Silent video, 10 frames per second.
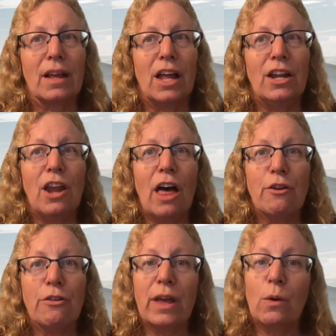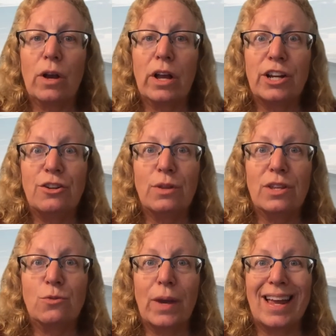Another thing we're going to do
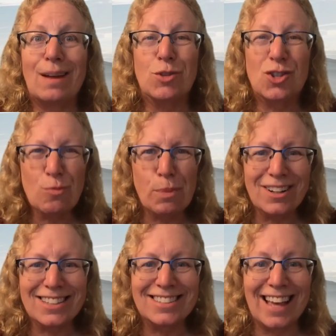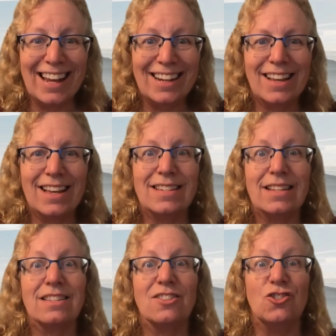this week, and I'm super excited because
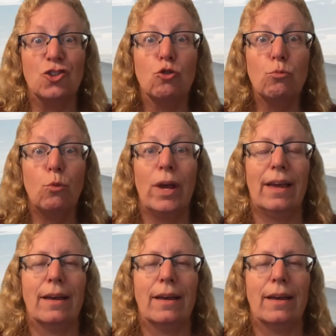it's Zoom week.